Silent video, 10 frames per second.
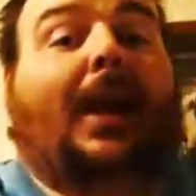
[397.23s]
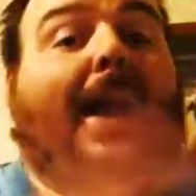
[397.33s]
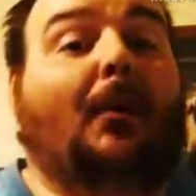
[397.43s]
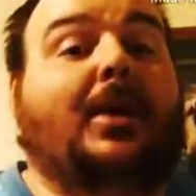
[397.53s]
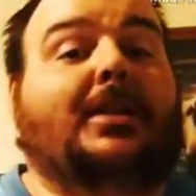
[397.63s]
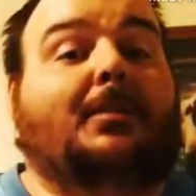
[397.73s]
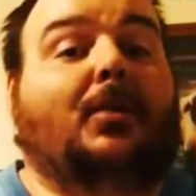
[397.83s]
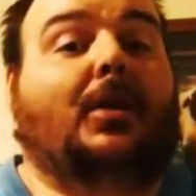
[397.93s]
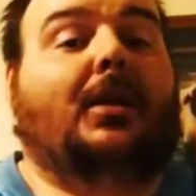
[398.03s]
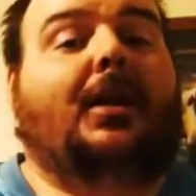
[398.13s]
I want some
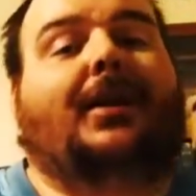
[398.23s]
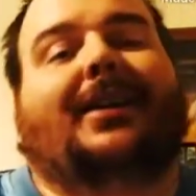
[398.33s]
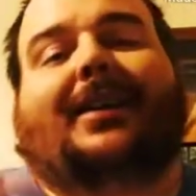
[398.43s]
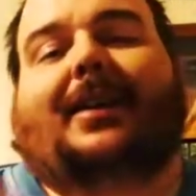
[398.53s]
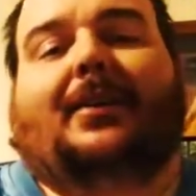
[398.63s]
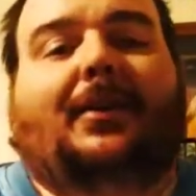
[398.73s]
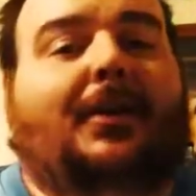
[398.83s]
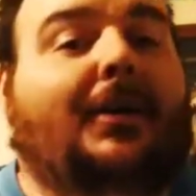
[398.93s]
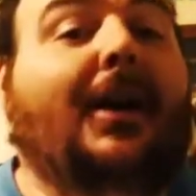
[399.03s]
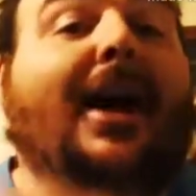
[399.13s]
more. I don't
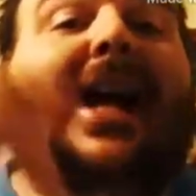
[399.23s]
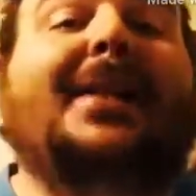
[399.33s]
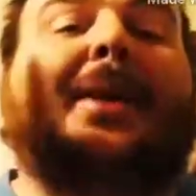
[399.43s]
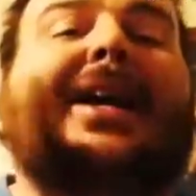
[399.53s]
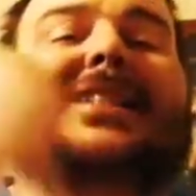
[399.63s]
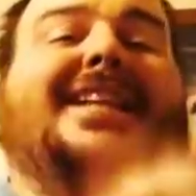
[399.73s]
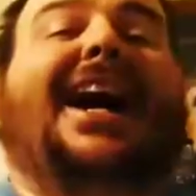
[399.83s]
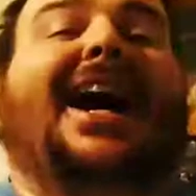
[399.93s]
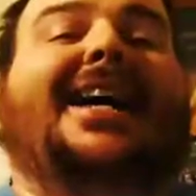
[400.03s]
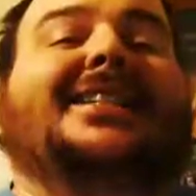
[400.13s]
know. Anyways,
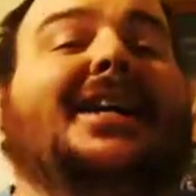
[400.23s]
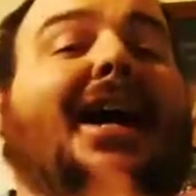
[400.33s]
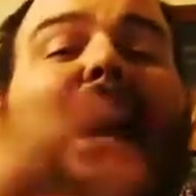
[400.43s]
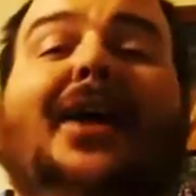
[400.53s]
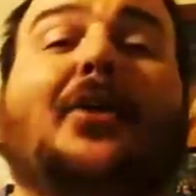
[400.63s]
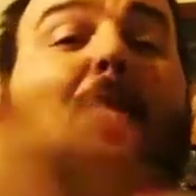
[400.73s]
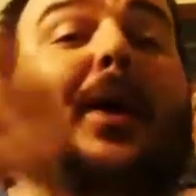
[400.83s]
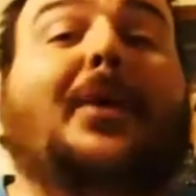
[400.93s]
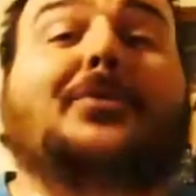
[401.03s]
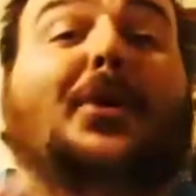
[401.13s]
guys, I don't know
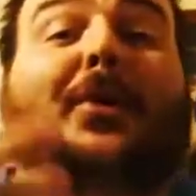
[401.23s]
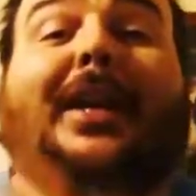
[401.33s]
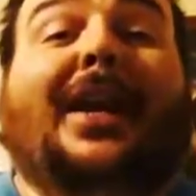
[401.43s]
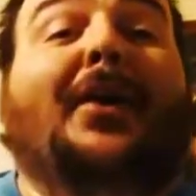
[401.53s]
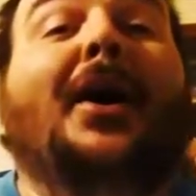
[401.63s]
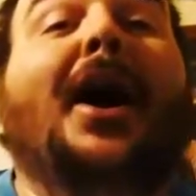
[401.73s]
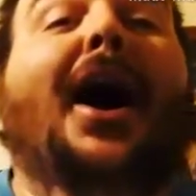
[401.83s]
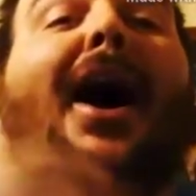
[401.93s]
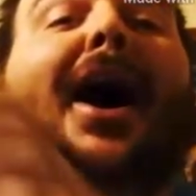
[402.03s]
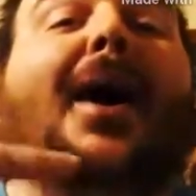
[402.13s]
where I was going there.
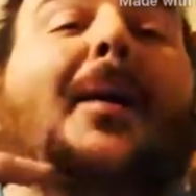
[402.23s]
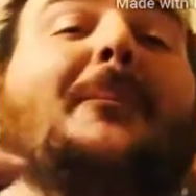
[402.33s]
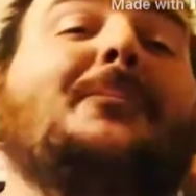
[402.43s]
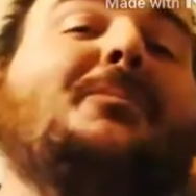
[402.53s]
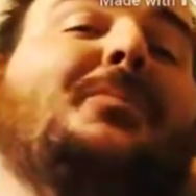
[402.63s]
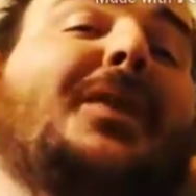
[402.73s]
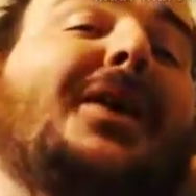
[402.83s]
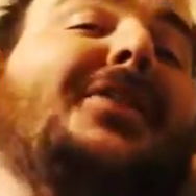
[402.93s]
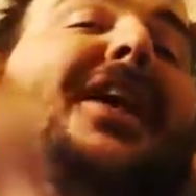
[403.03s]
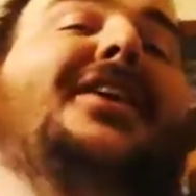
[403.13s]

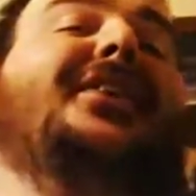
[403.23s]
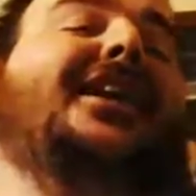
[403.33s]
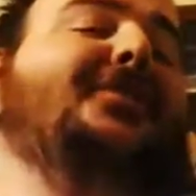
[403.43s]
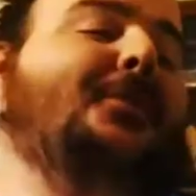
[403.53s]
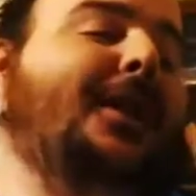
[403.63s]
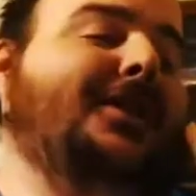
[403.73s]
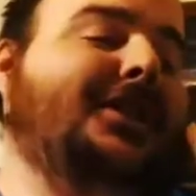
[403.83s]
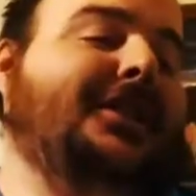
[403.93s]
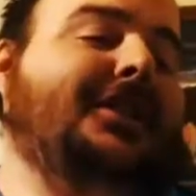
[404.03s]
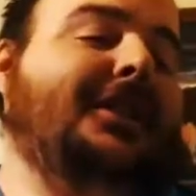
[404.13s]
Thank you guys for
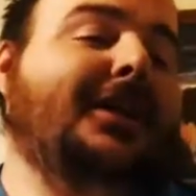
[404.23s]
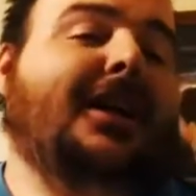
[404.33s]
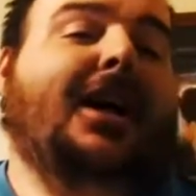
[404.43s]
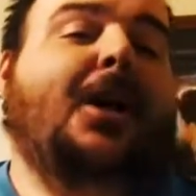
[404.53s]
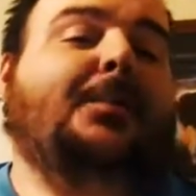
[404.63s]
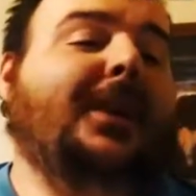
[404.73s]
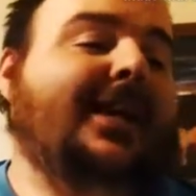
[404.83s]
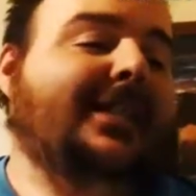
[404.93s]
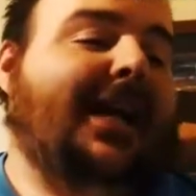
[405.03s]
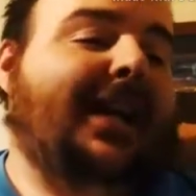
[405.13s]
watching. Hope you
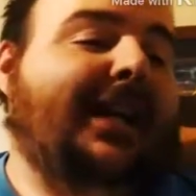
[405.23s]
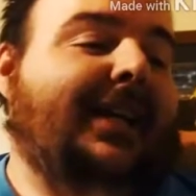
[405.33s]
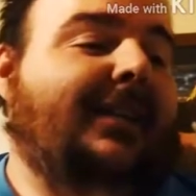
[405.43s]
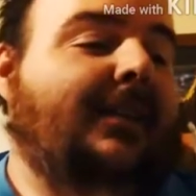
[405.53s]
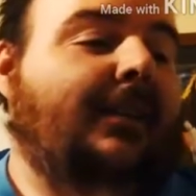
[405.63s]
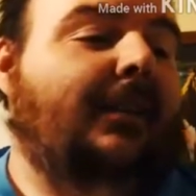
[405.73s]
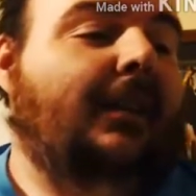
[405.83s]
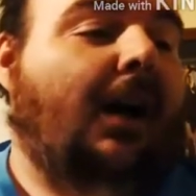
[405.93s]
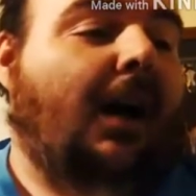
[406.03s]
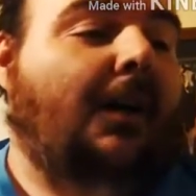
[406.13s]
guys like it.
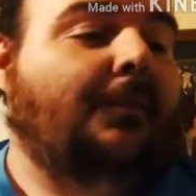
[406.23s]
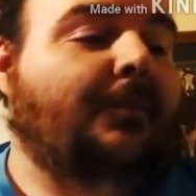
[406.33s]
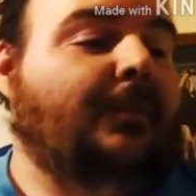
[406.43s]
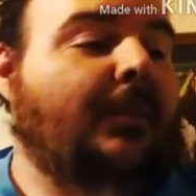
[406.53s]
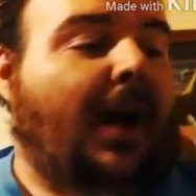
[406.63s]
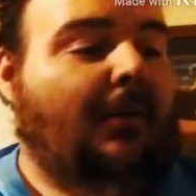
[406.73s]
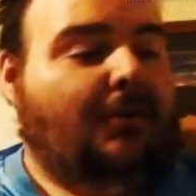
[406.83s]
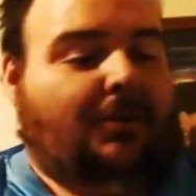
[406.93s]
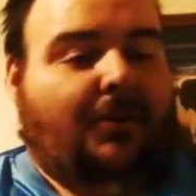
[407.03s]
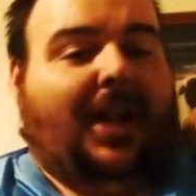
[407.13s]
I
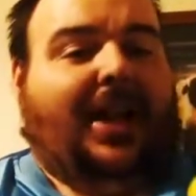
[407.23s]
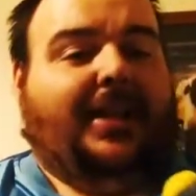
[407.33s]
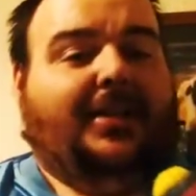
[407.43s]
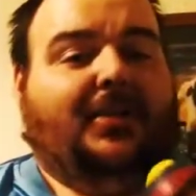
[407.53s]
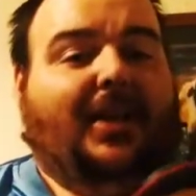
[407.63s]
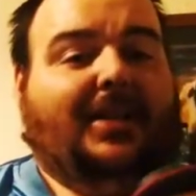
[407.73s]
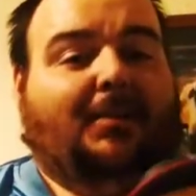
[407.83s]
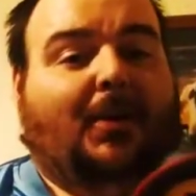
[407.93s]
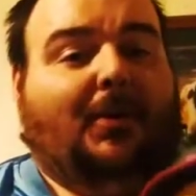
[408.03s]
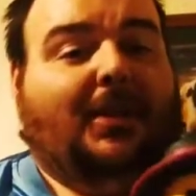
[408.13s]
will throw that in too, as a
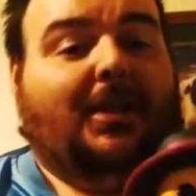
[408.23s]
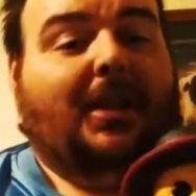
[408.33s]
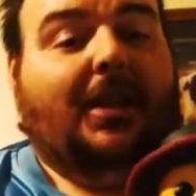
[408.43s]
bonus.